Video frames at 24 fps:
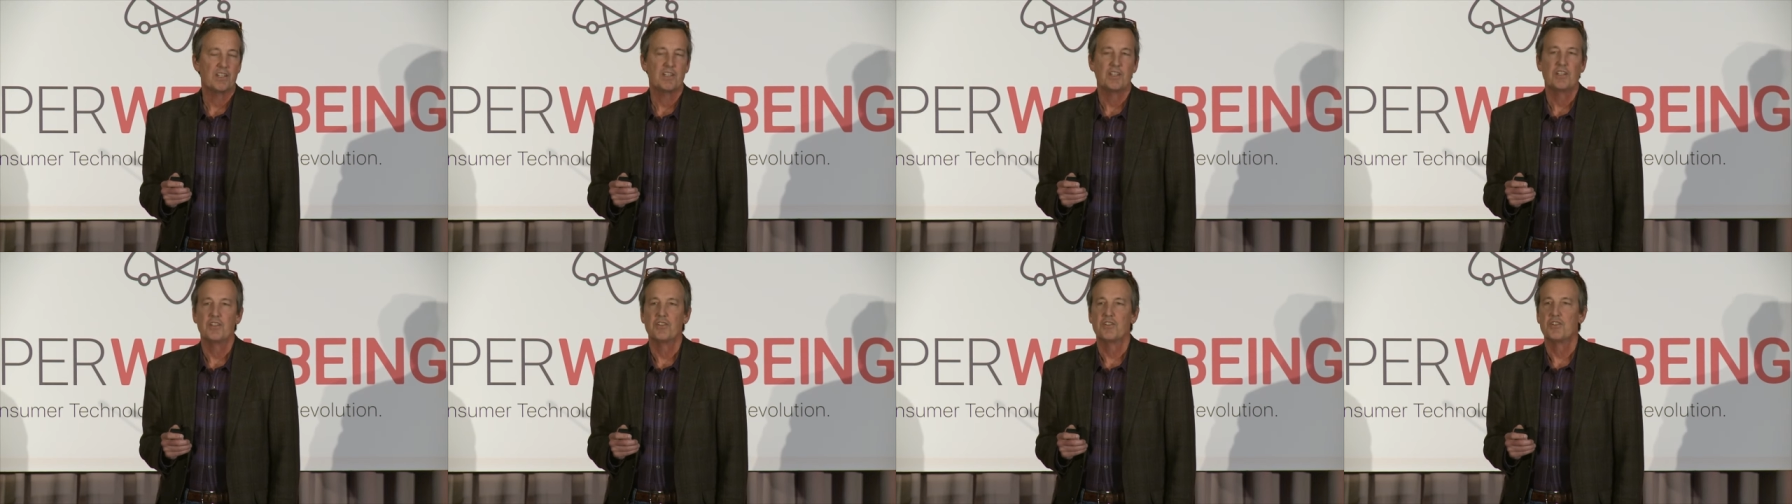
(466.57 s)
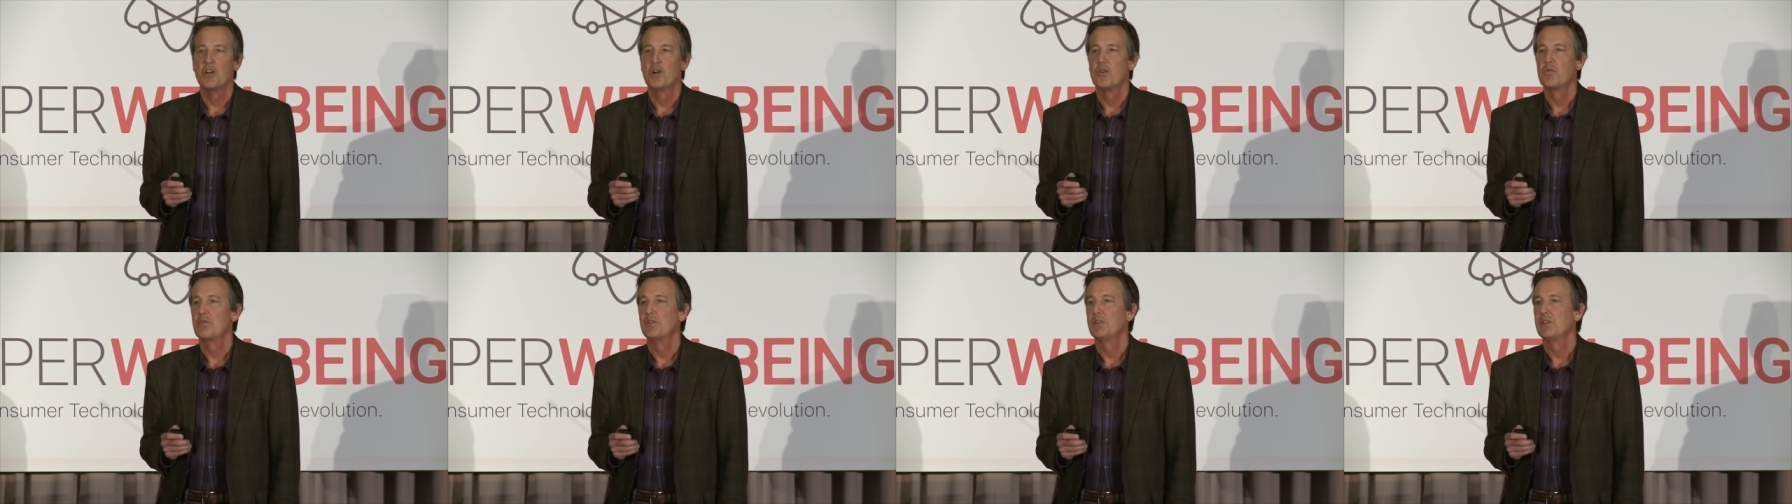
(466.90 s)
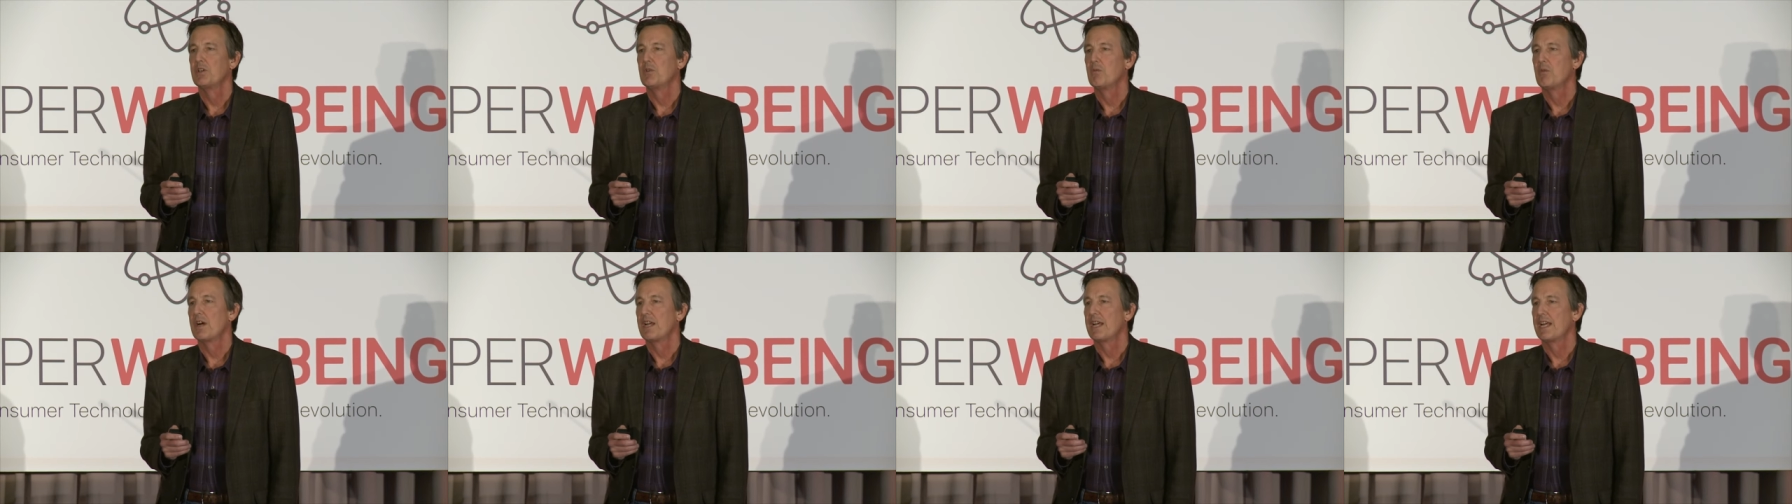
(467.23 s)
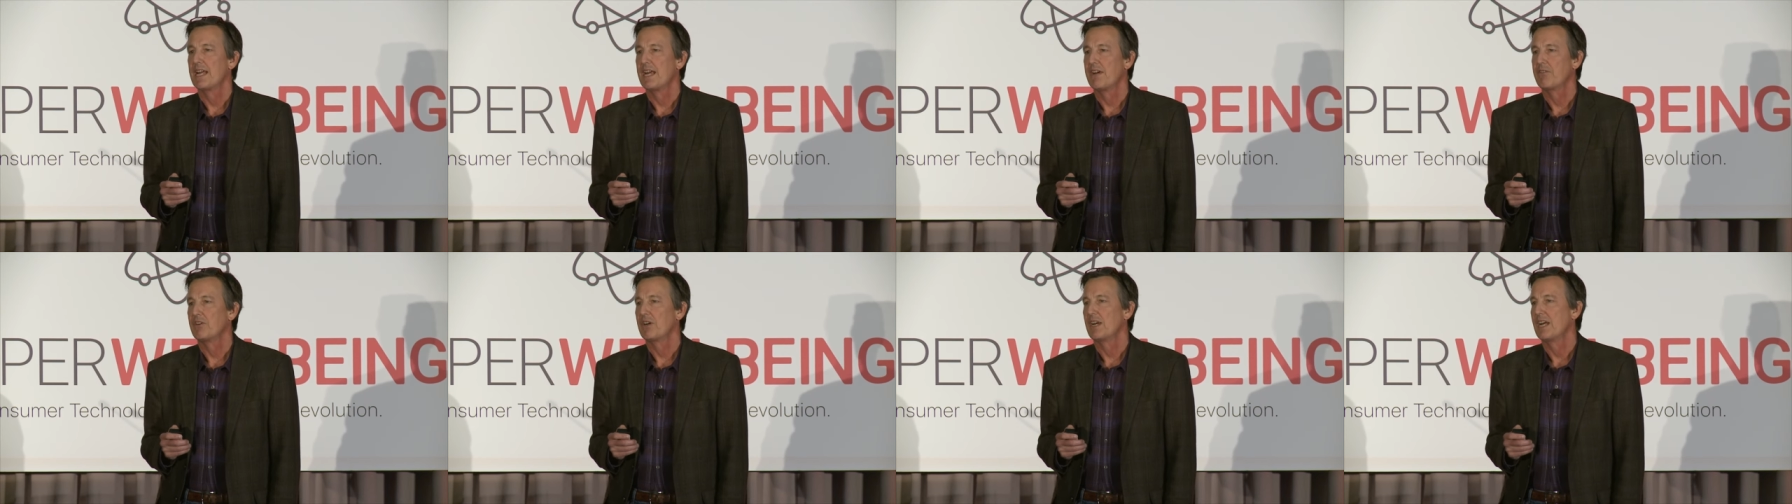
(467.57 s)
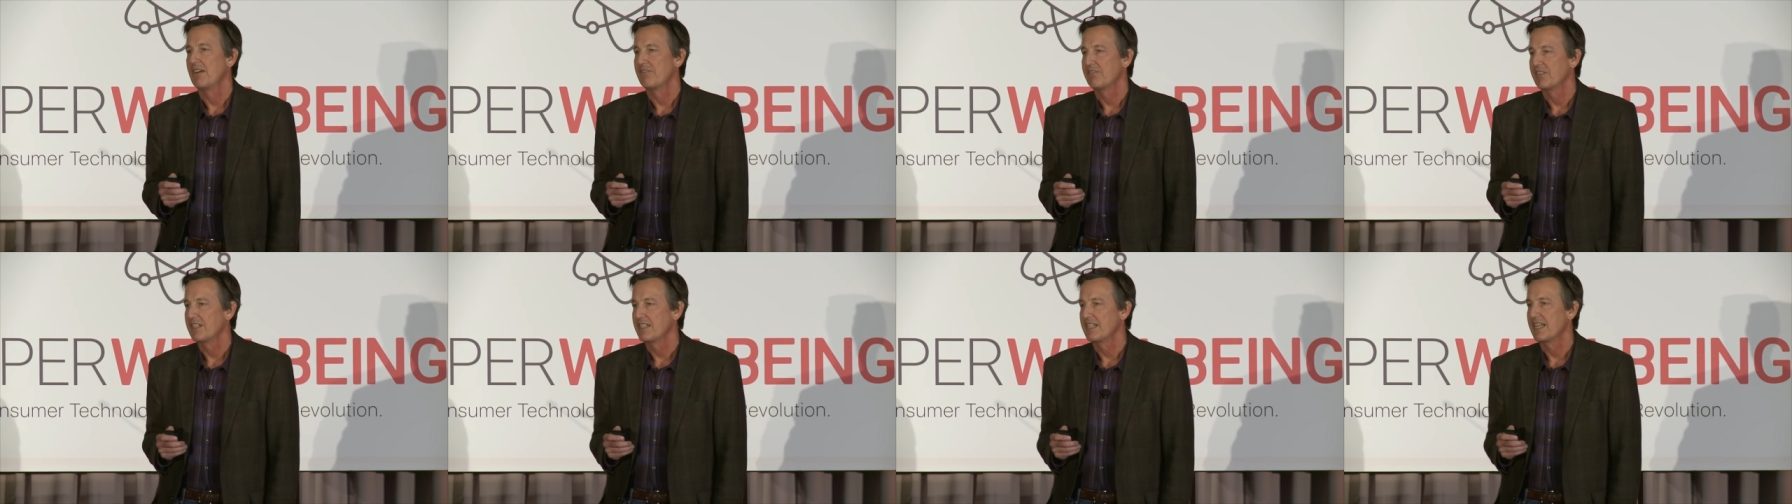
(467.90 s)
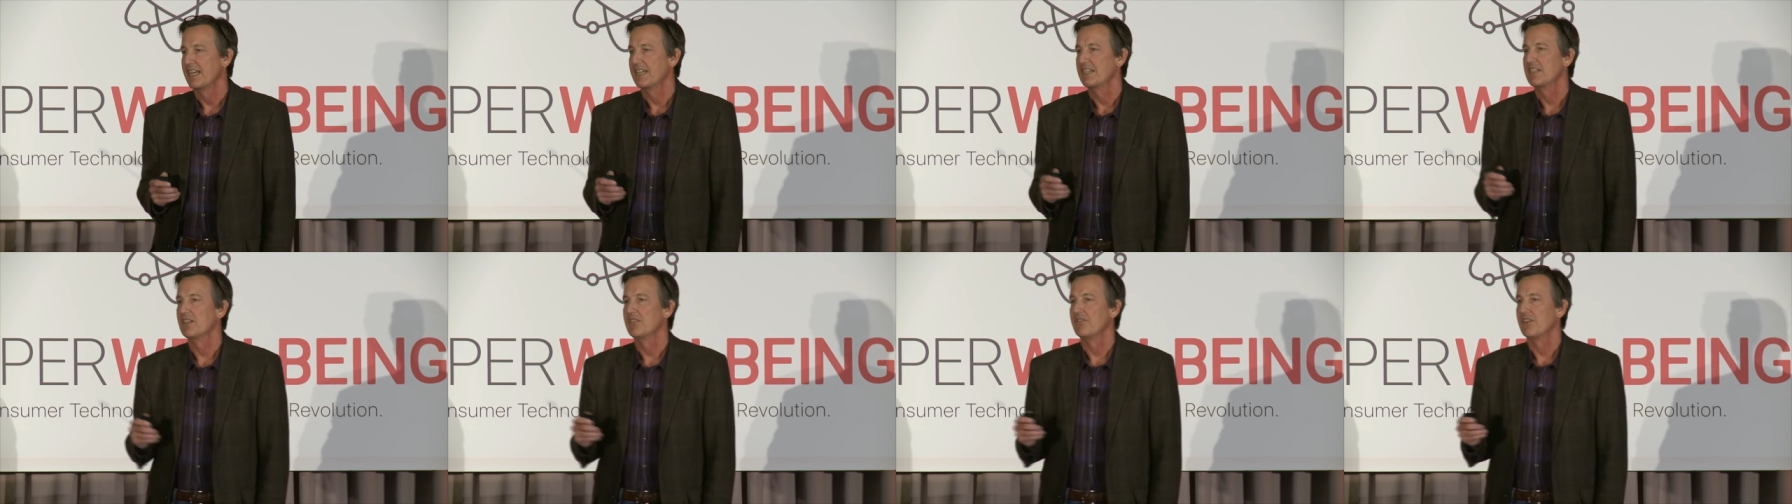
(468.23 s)
you don't really want to ever have to
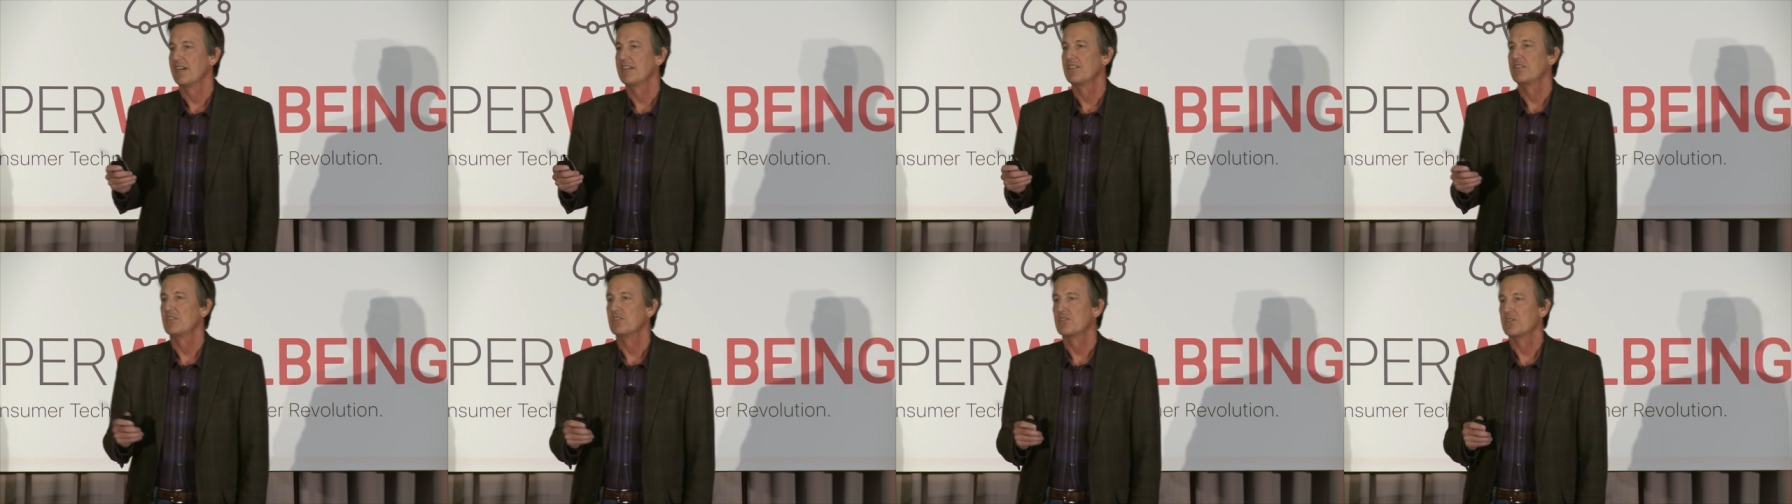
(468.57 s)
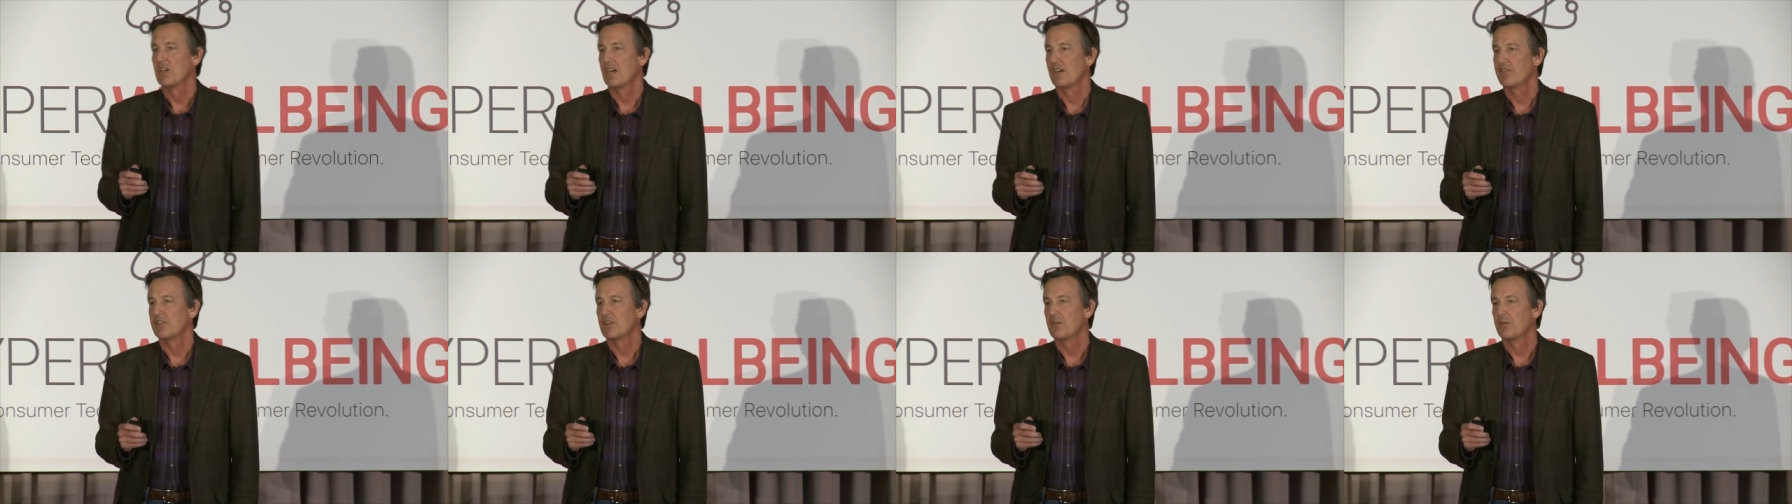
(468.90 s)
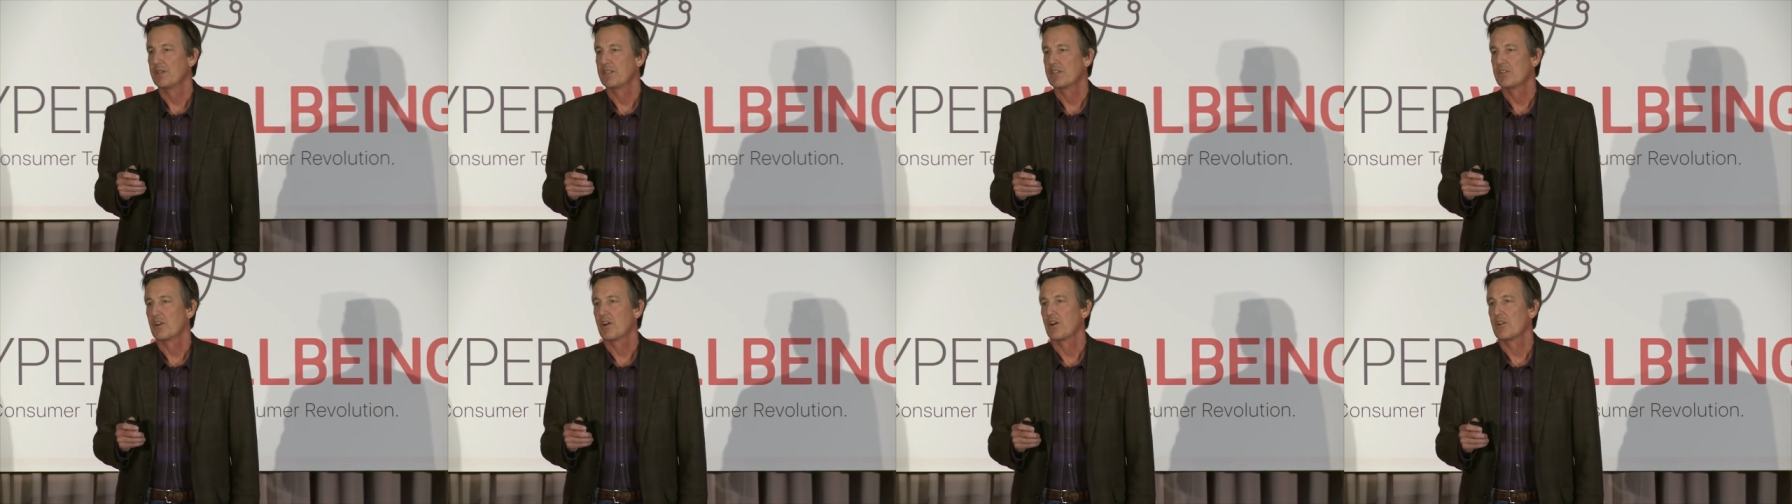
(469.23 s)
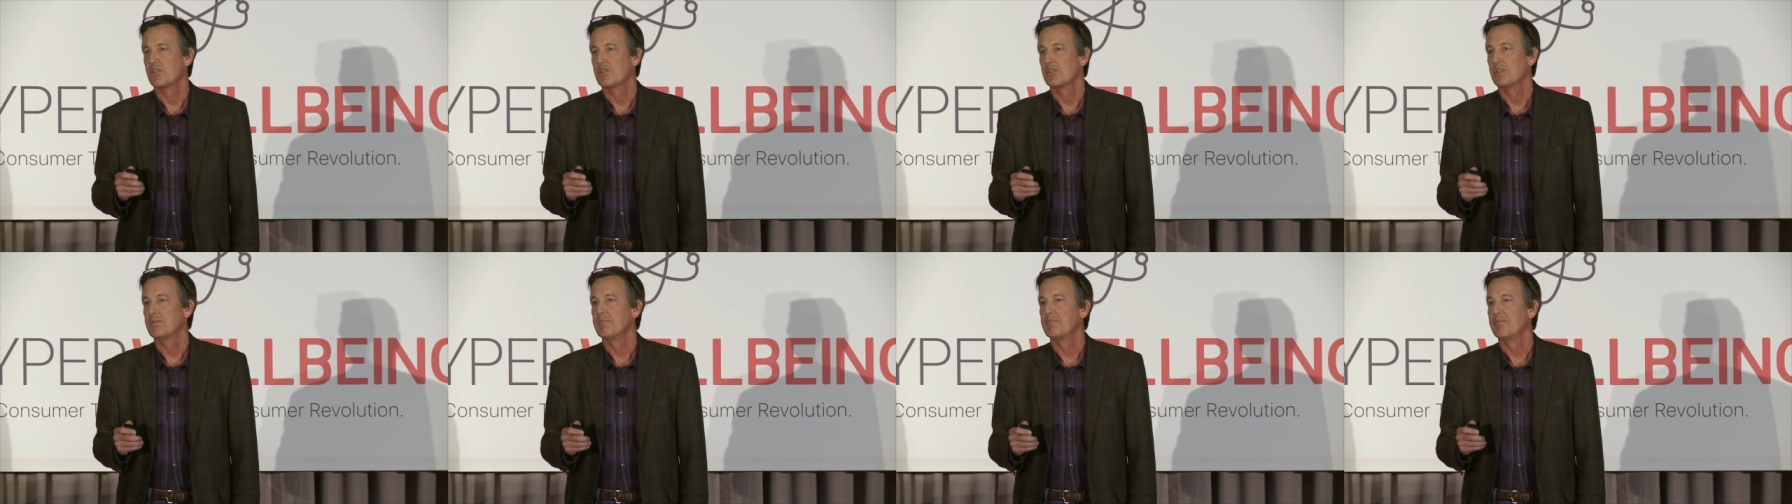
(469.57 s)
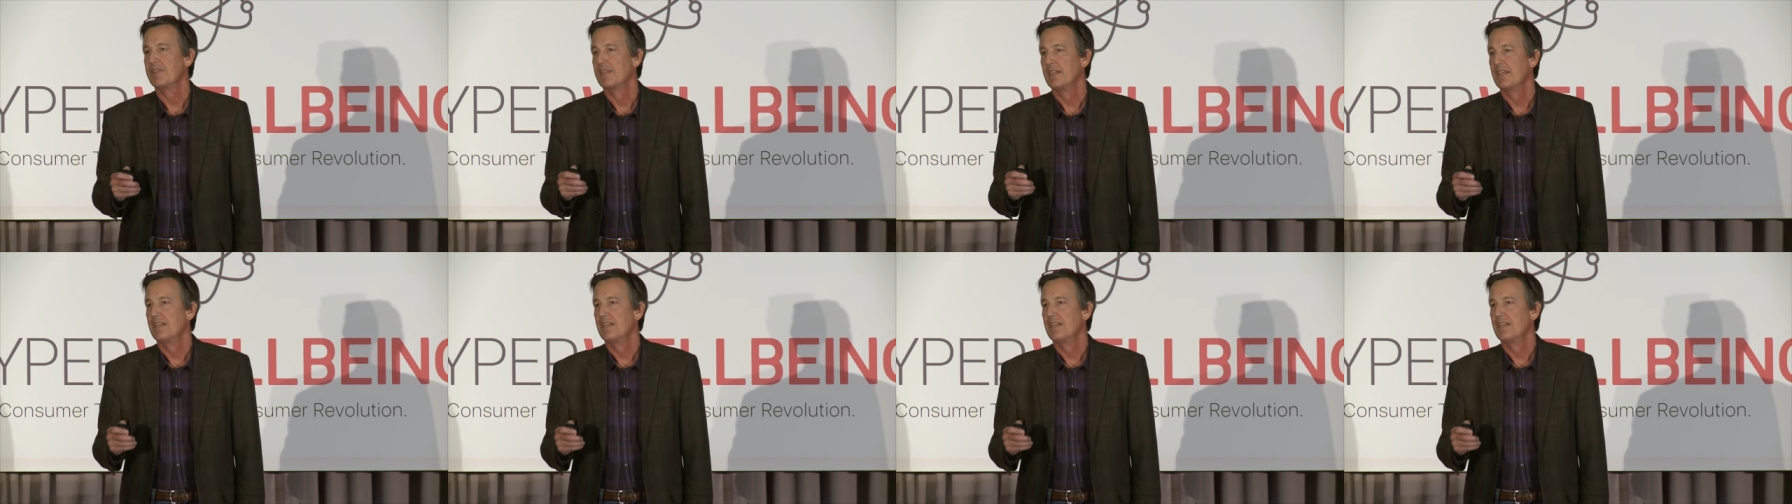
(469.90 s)
take devices off to recharge them.